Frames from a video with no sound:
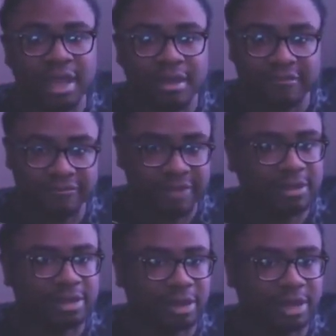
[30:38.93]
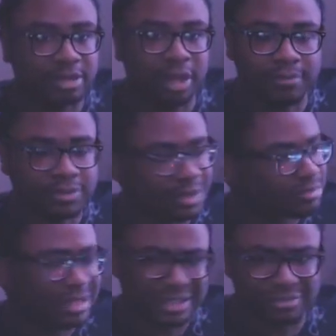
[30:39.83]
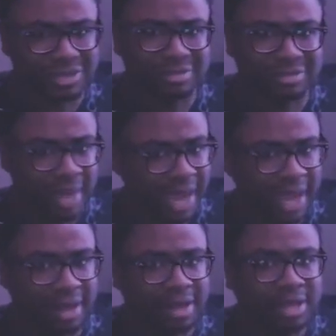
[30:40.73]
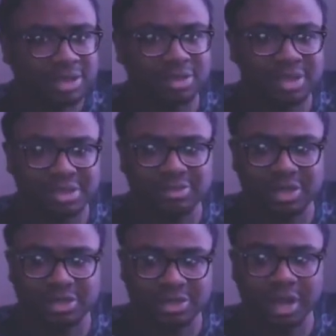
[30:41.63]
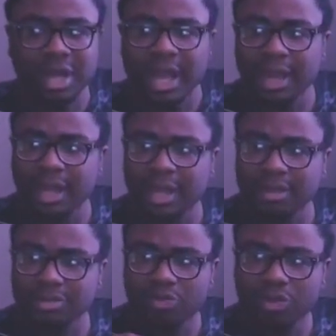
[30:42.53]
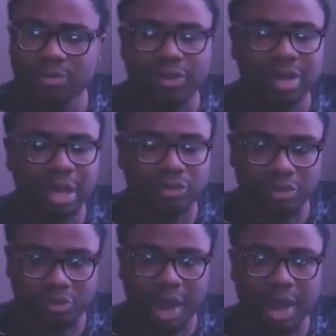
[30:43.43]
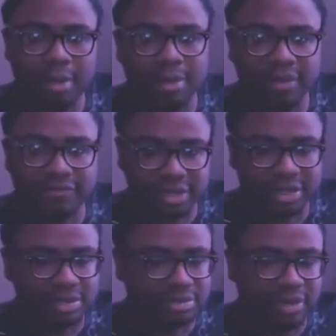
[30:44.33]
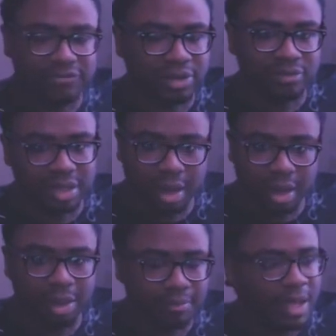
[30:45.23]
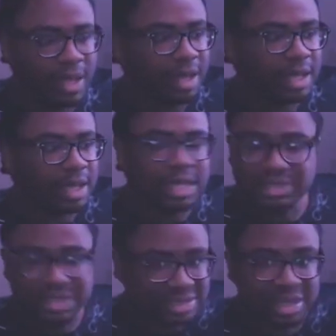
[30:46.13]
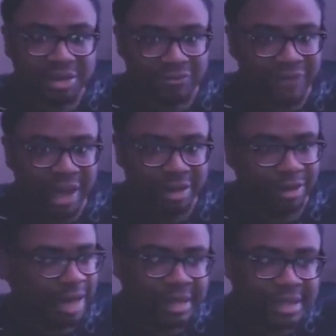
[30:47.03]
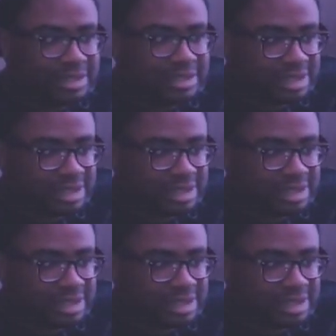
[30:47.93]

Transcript: very dark. Subspace Emissary, man, Subspace Emissary is dark. And like there's one point like where Rob, I forget what they call him. He's just set on fire, and he's just